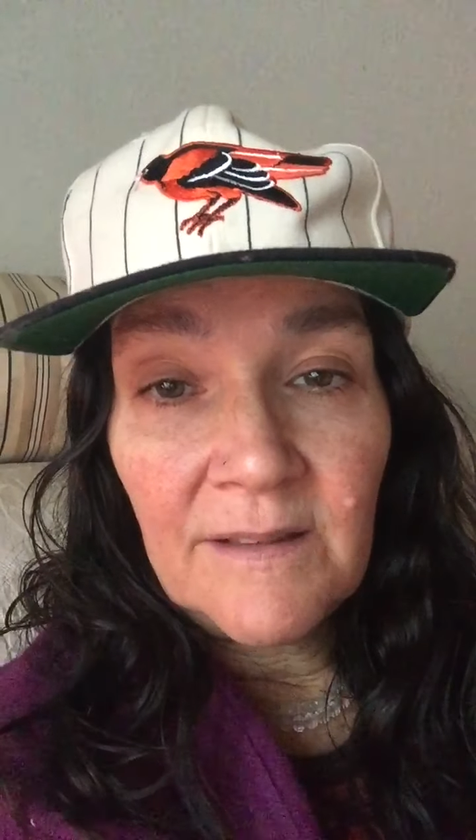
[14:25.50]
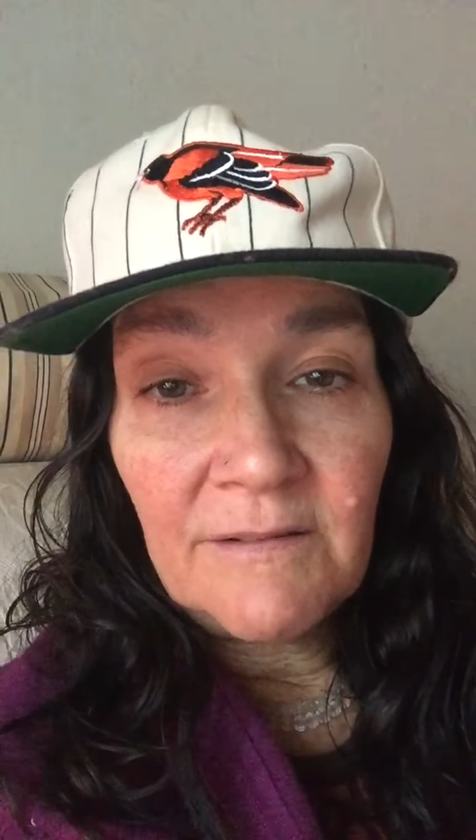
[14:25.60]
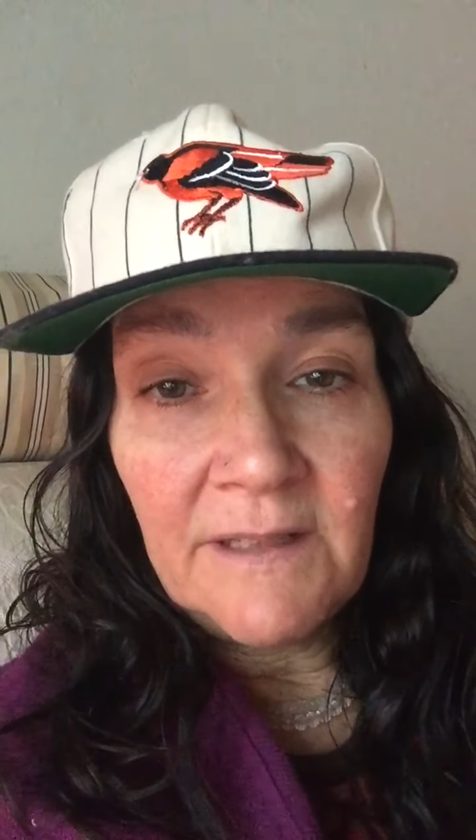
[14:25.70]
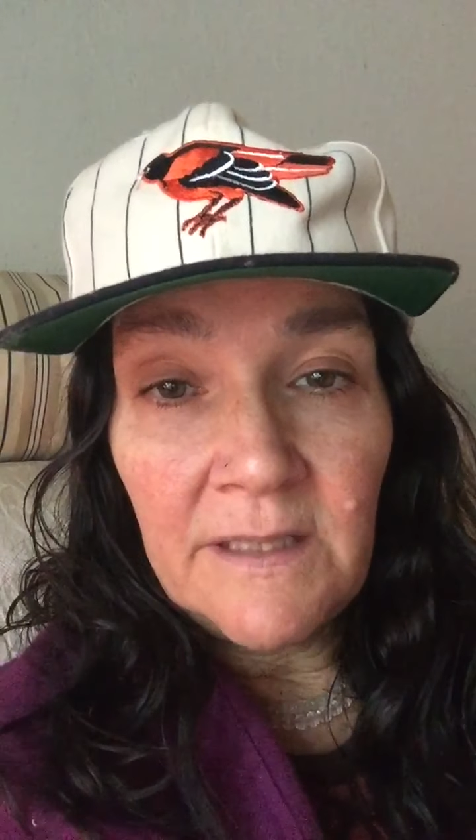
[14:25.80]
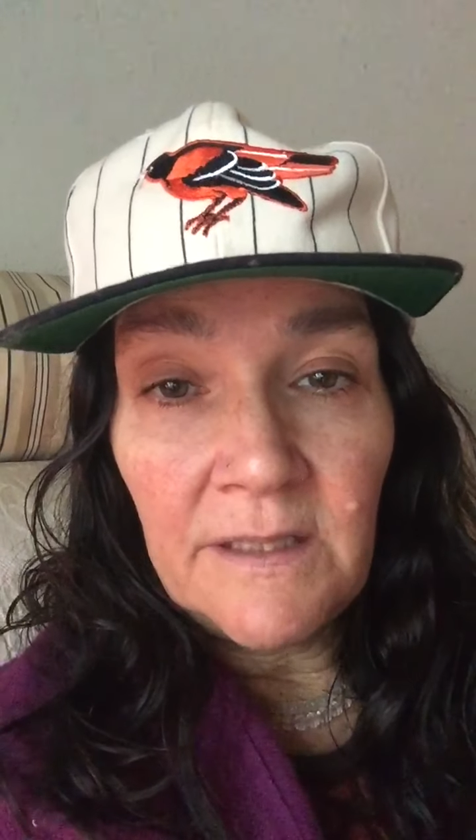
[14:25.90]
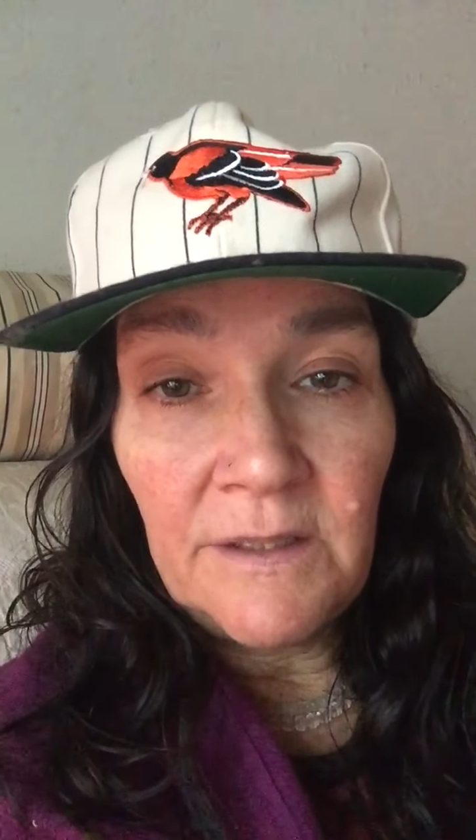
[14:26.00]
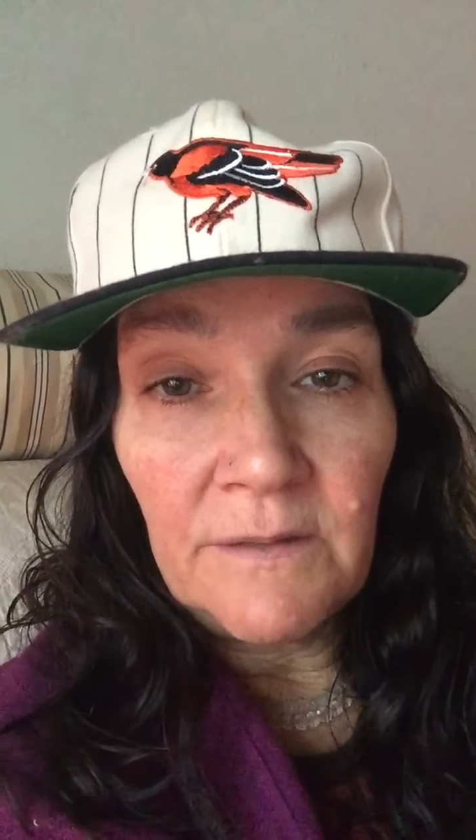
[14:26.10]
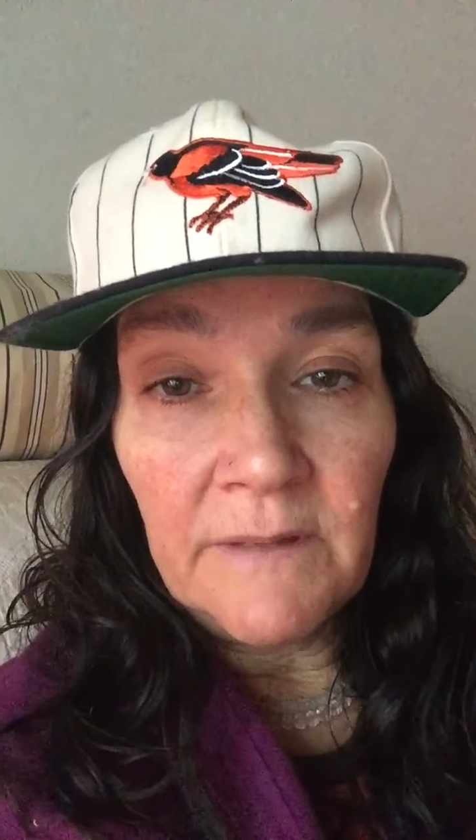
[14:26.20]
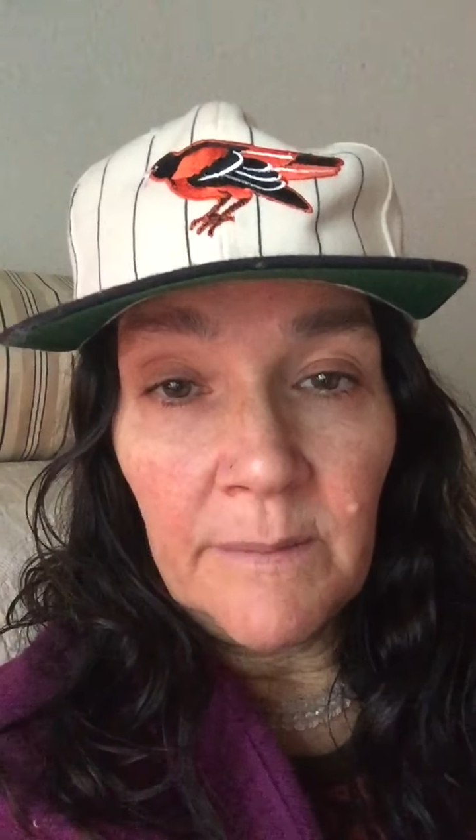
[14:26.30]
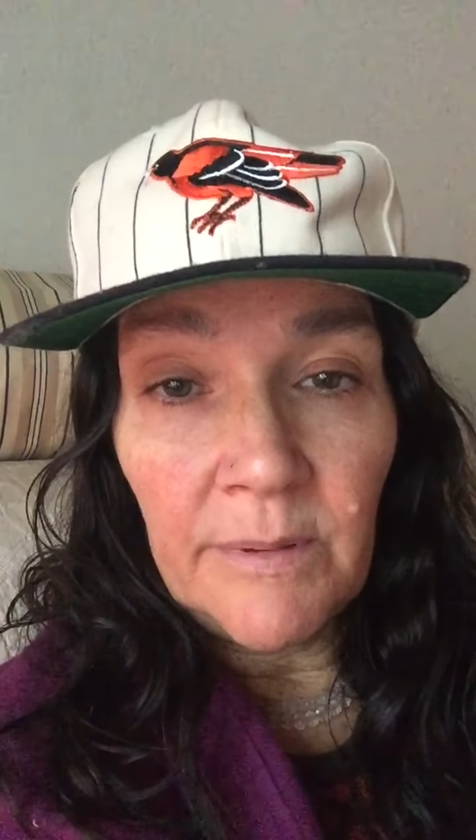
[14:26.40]
raising your
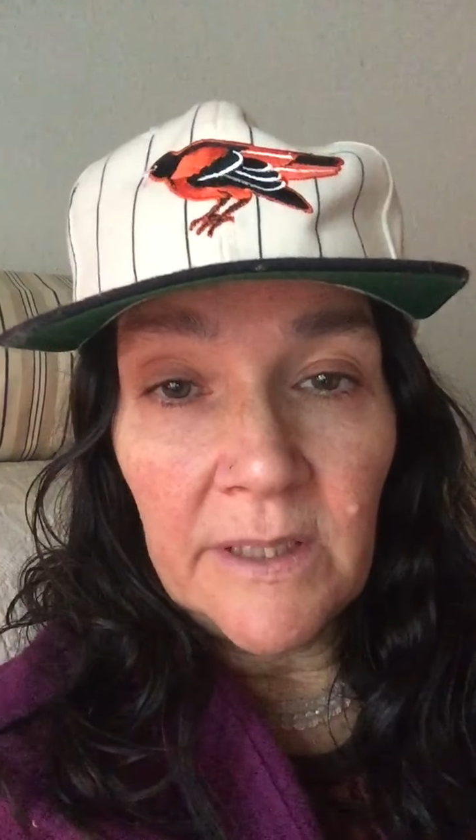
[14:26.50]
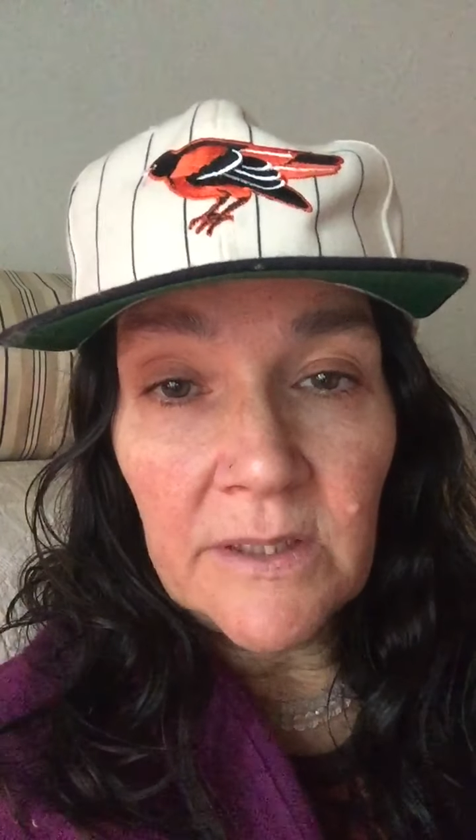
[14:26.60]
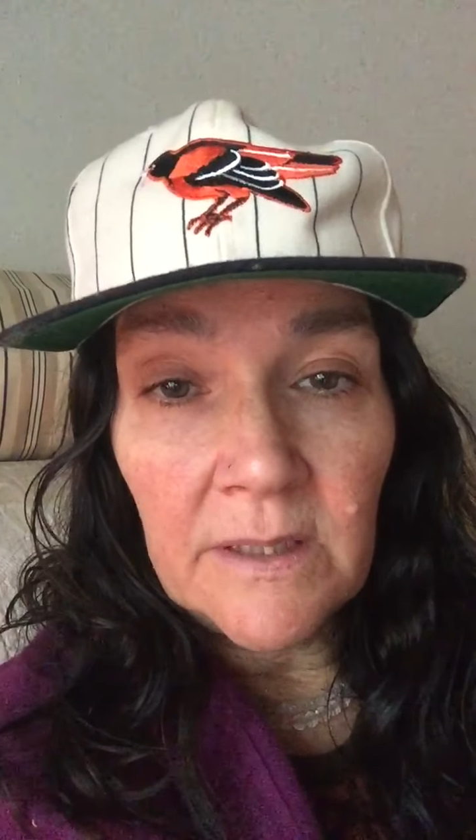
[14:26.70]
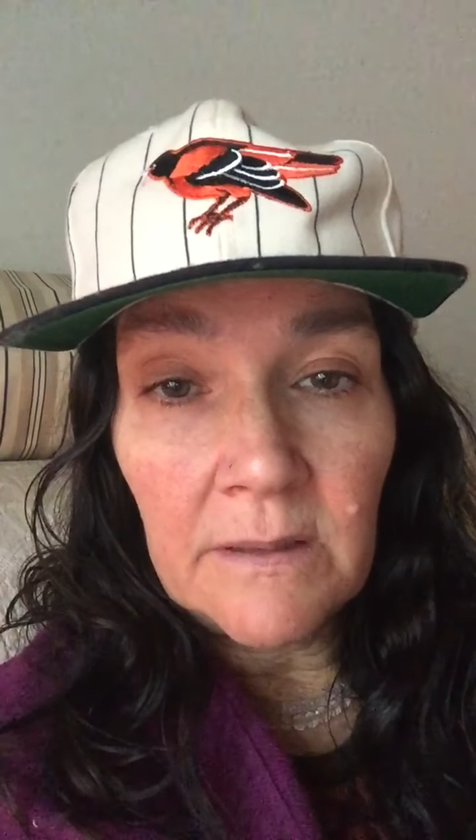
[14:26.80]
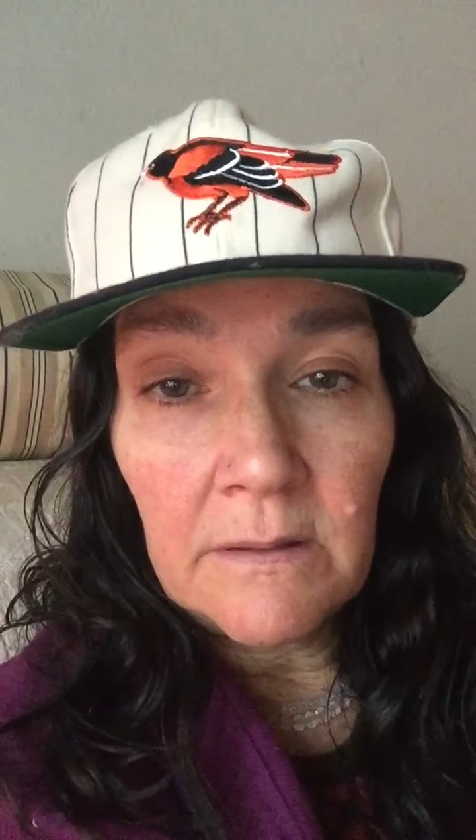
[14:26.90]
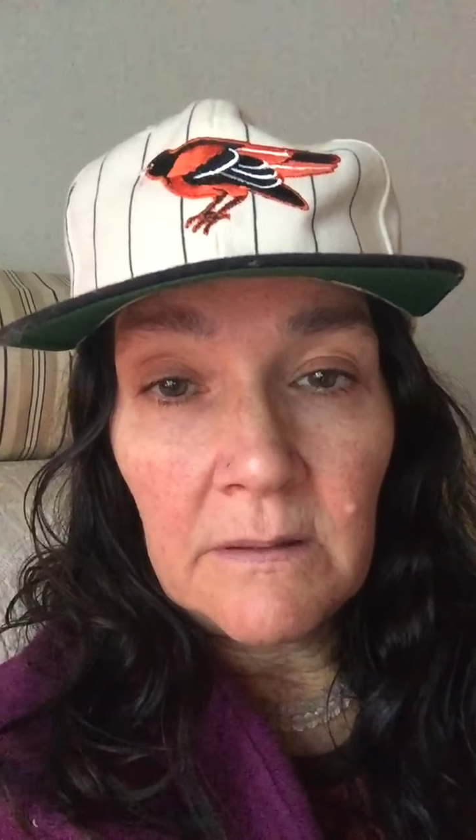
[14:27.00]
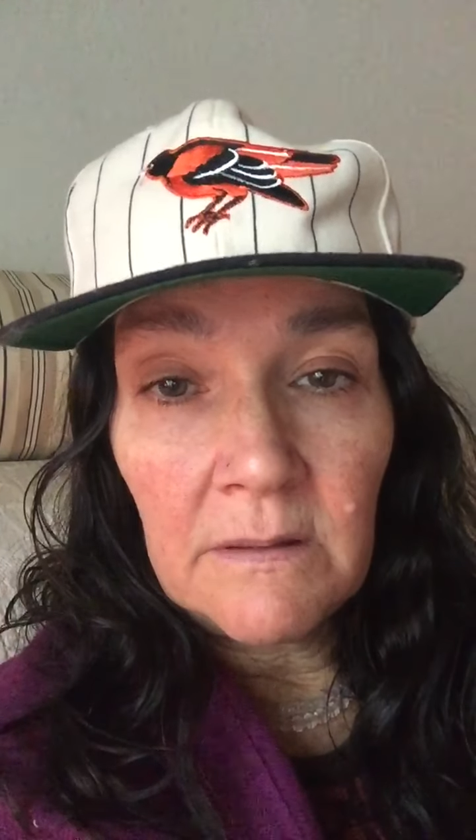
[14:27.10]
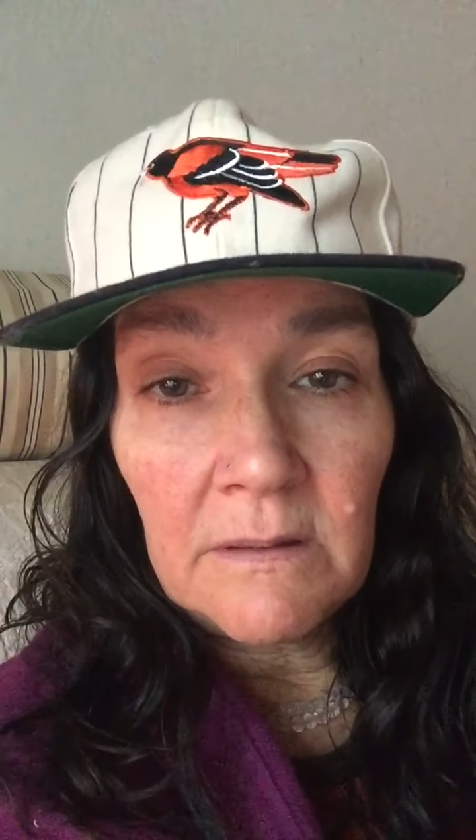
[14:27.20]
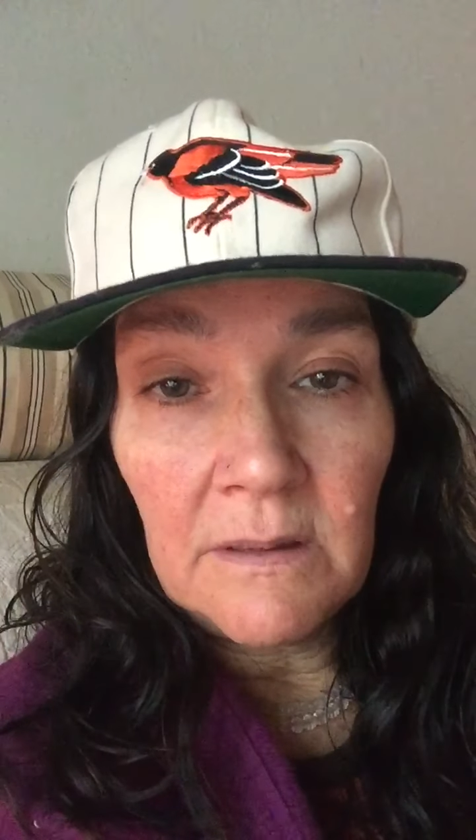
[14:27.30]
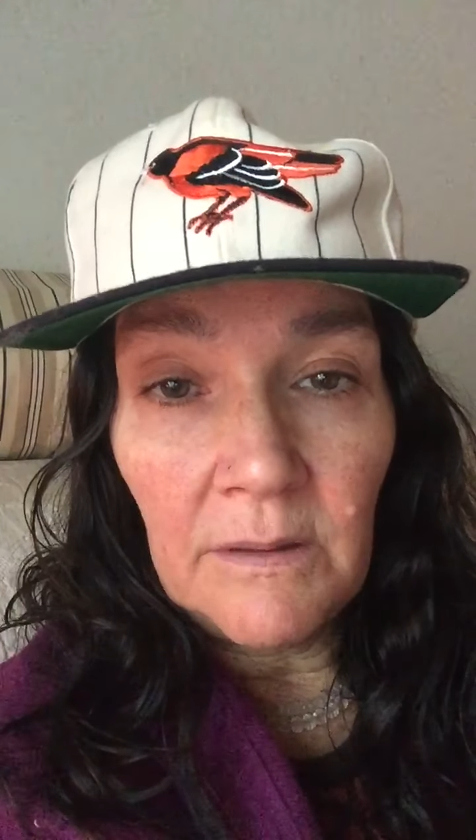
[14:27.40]
vibration
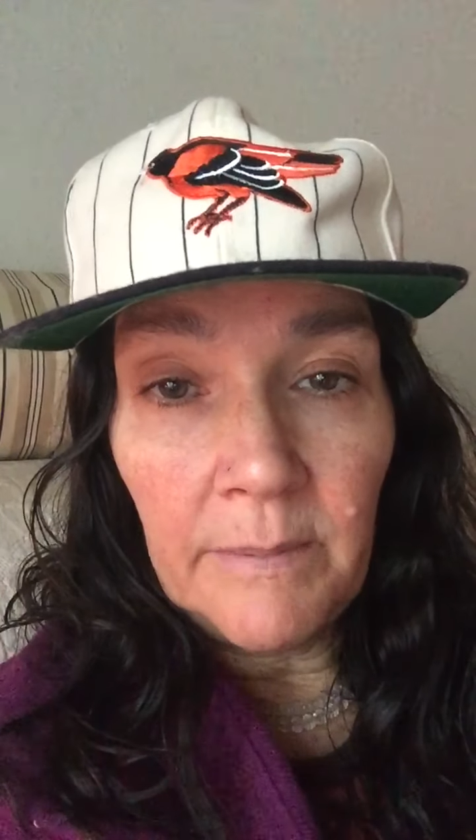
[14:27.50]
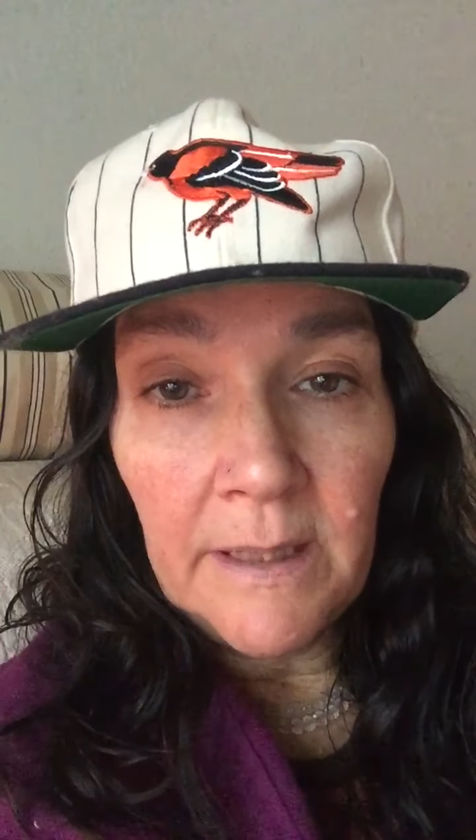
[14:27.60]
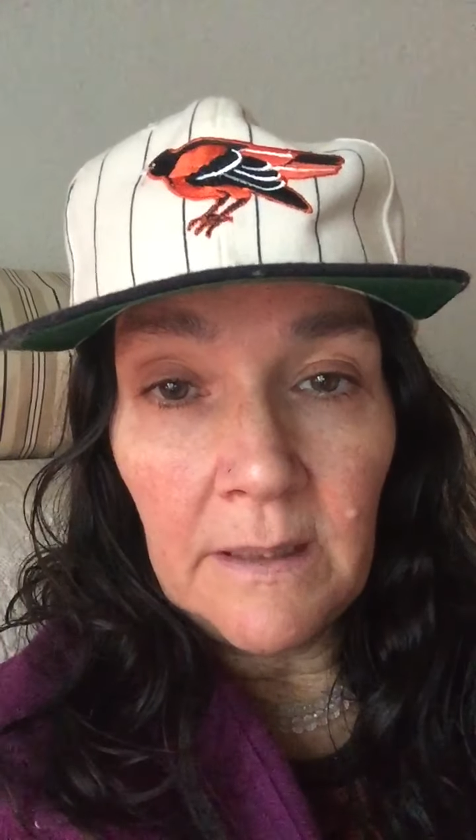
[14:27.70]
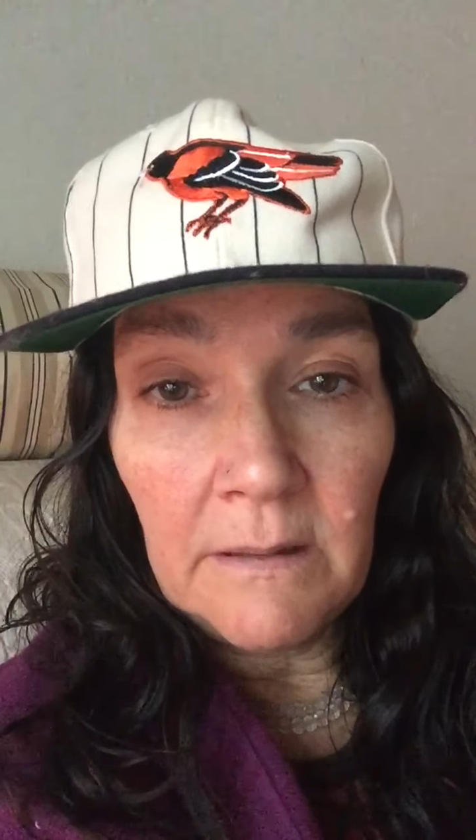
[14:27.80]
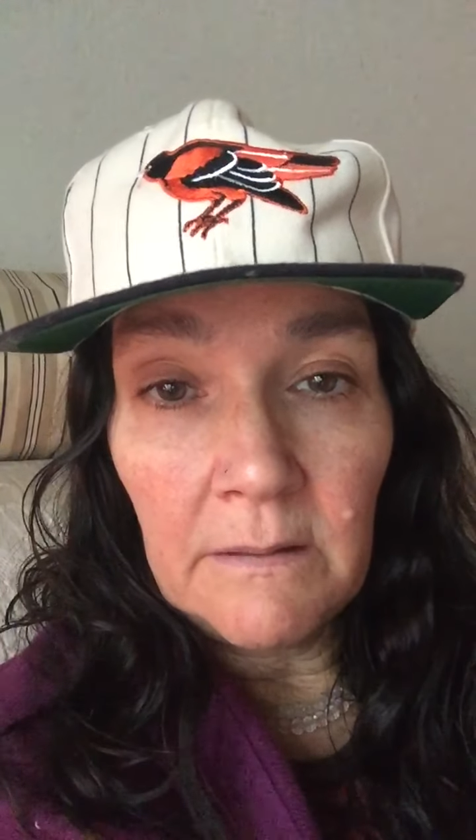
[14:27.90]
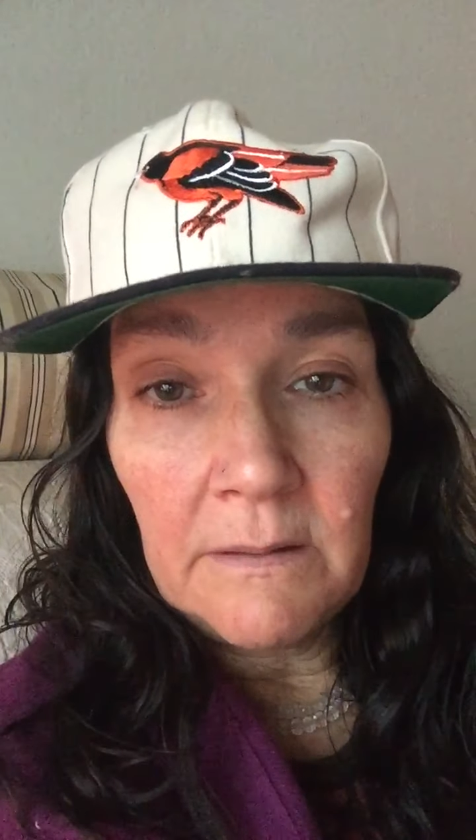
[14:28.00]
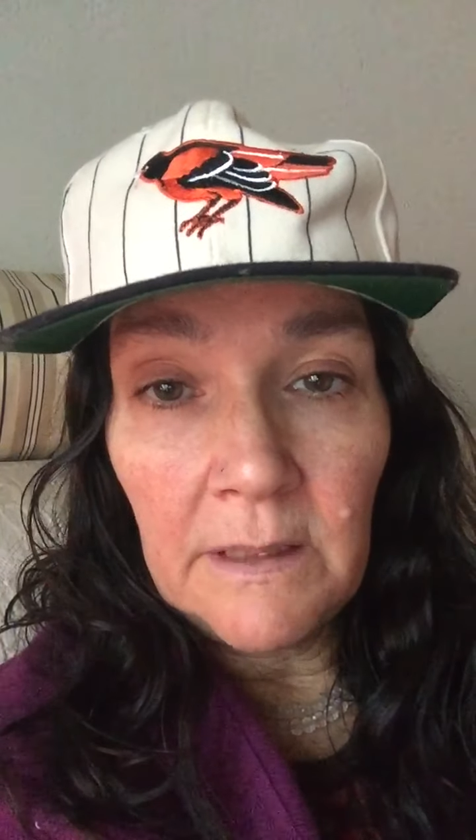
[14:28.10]
little by little,